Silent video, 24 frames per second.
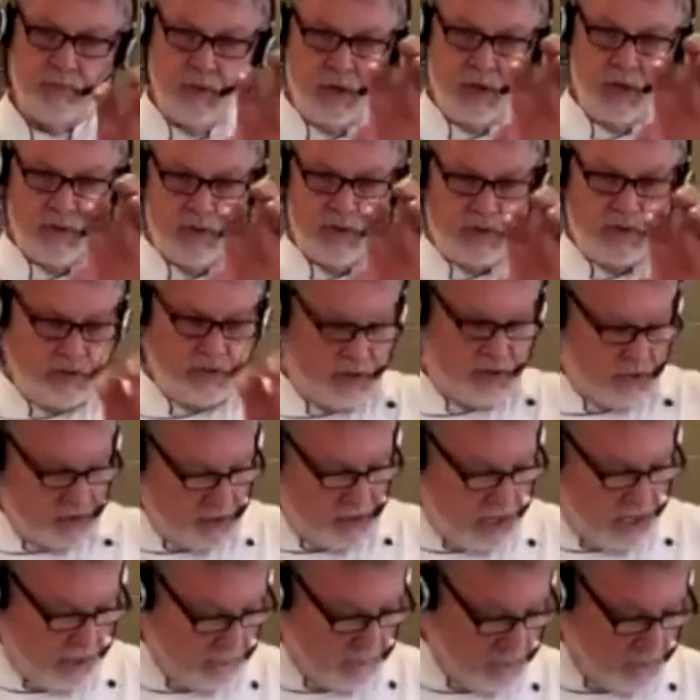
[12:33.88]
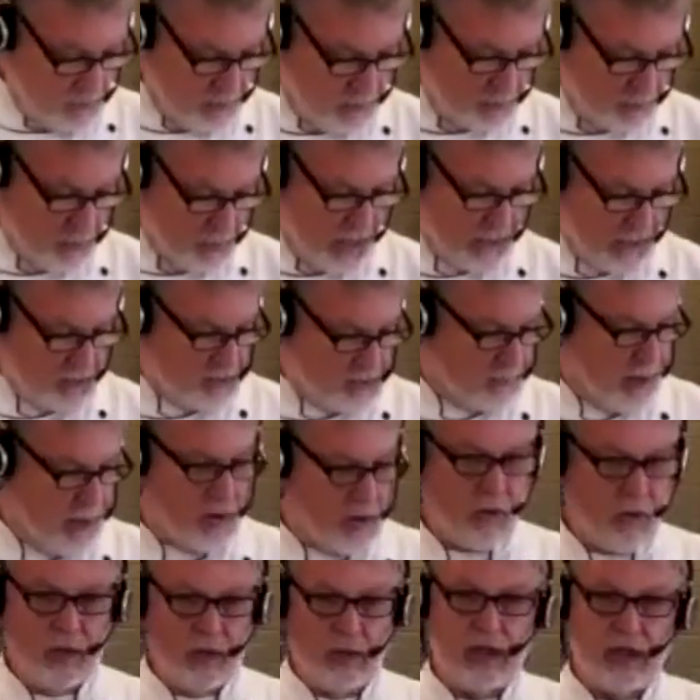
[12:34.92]
This is the shape. You can practice by
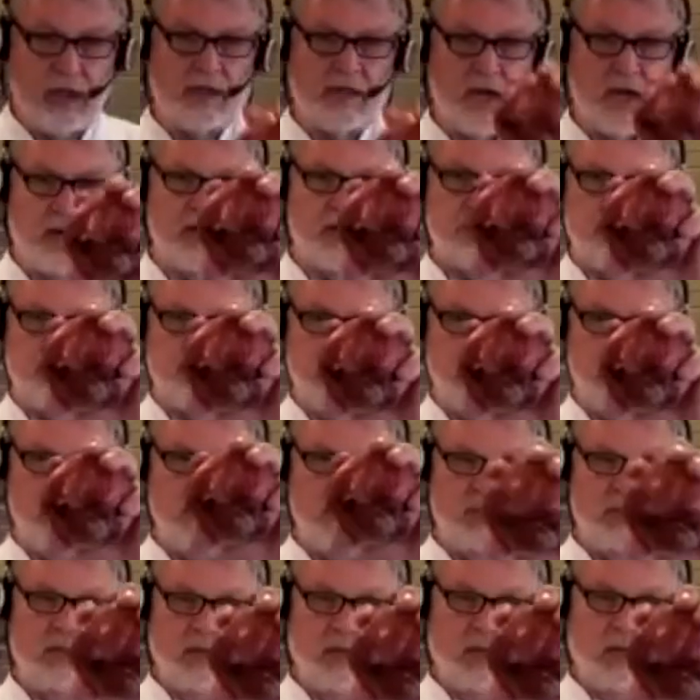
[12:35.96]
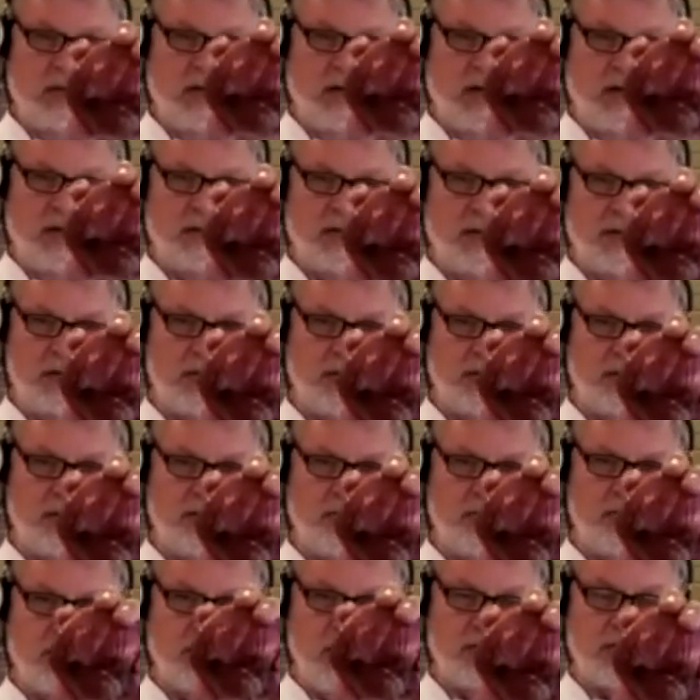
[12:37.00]
holding a tennis ball, an onion,
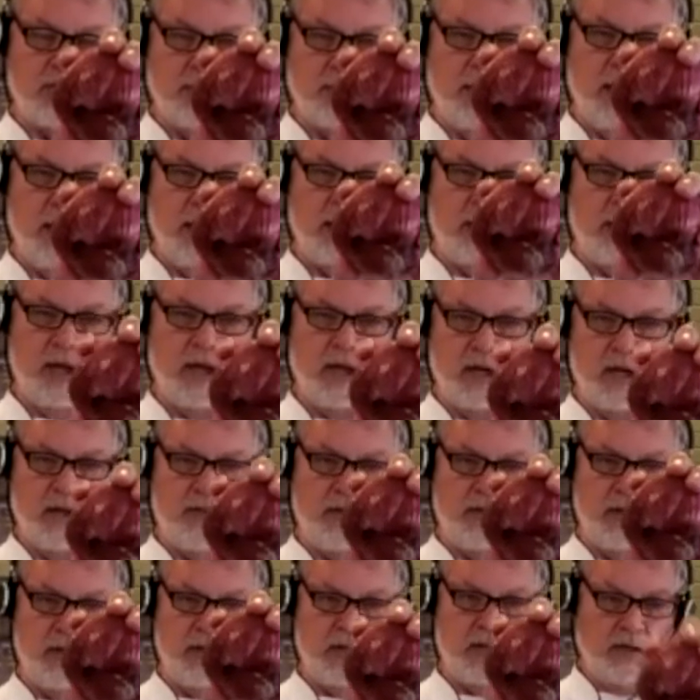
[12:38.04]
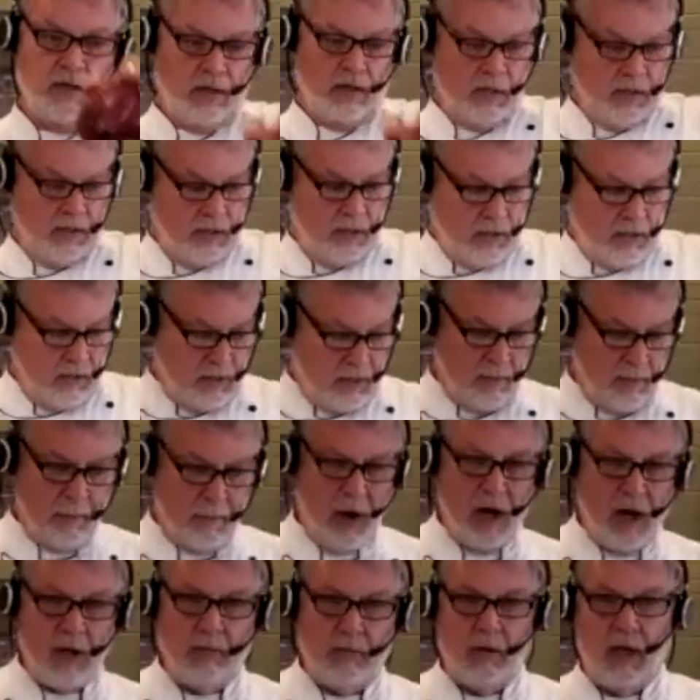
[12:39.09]
a tomato, anything. The
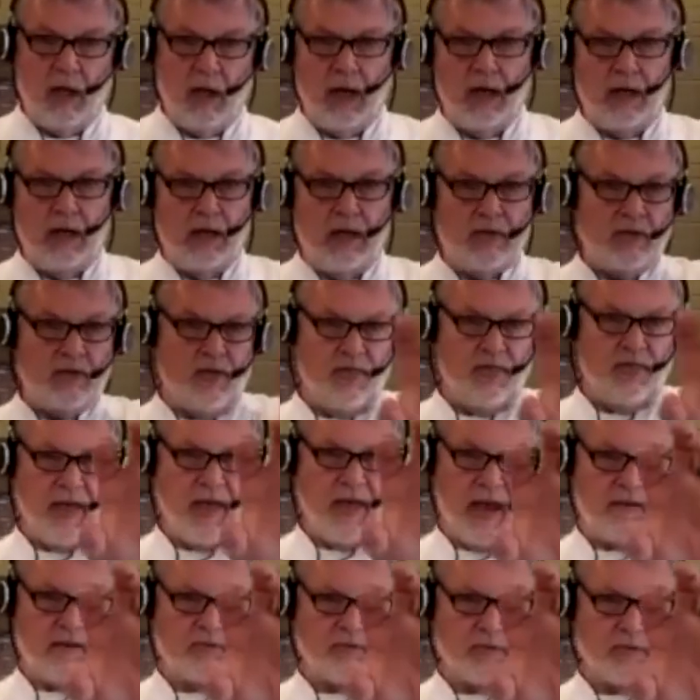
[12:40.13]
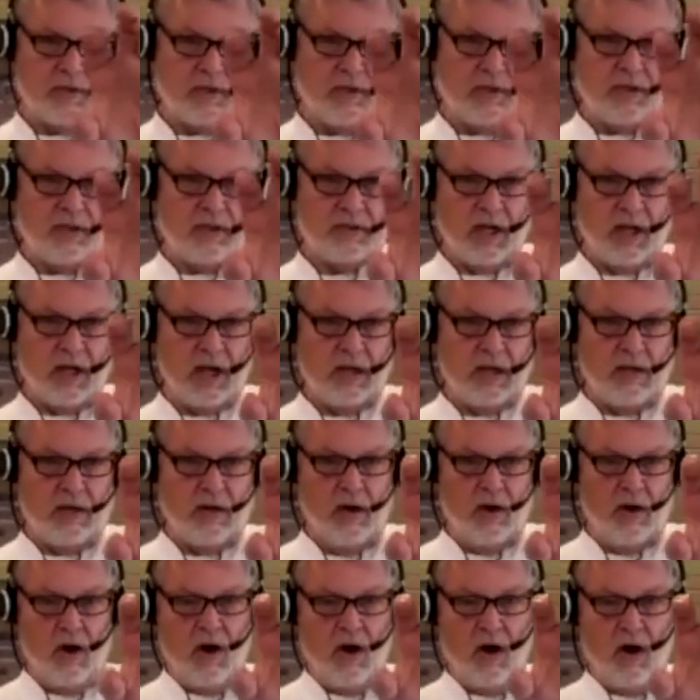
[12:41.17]
bottom line is that's what it looks like.
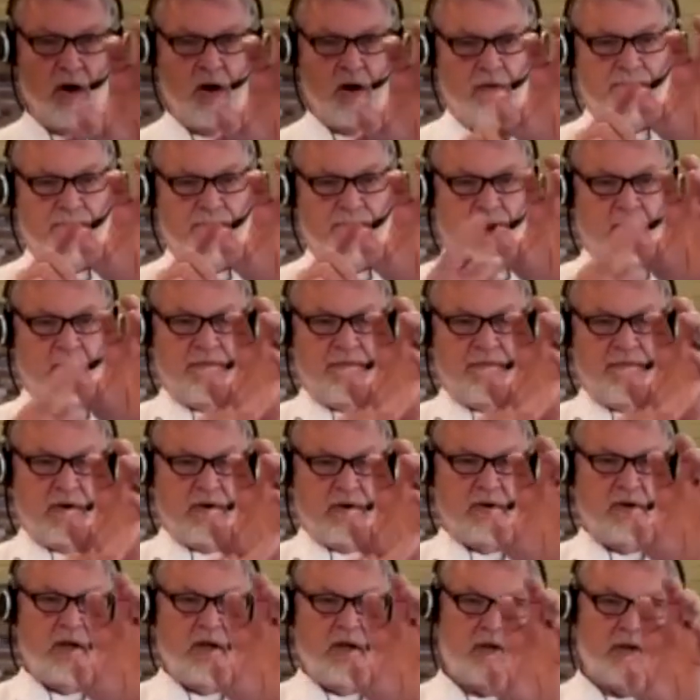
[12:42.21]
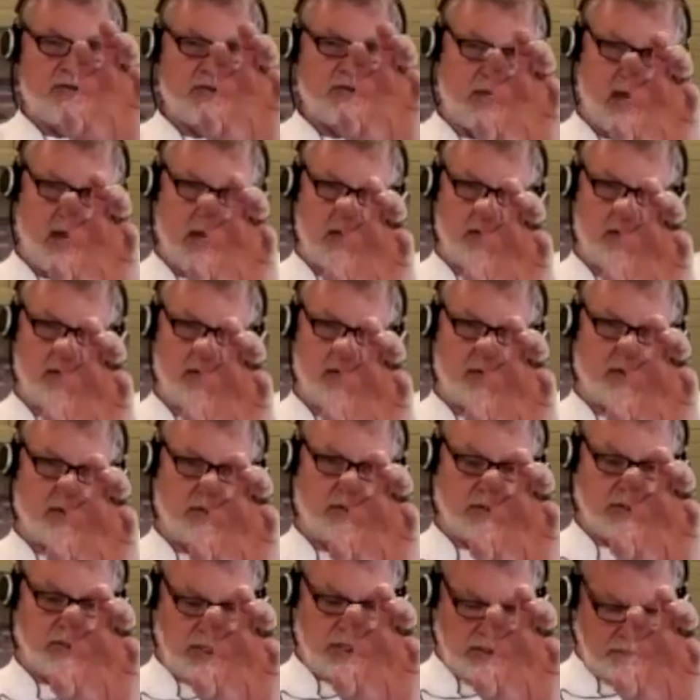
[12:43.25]
All 5 fingernails slightly
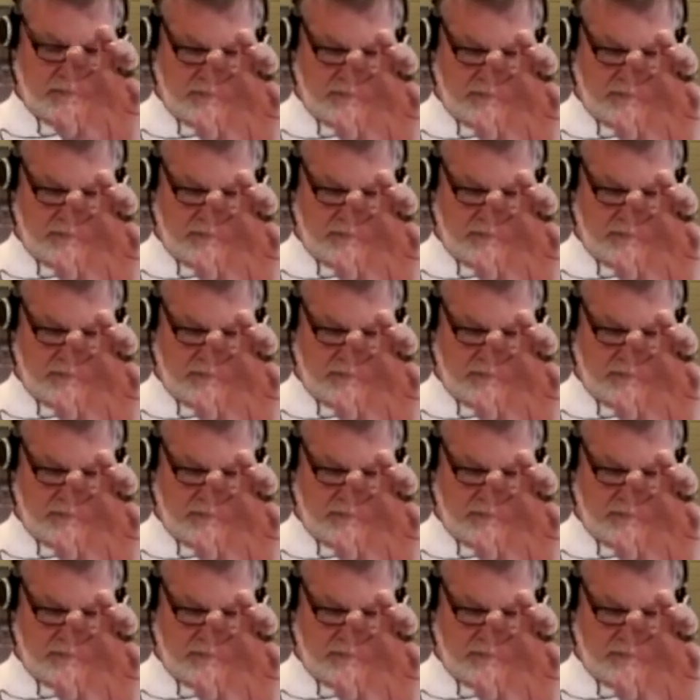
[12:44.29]
curled in.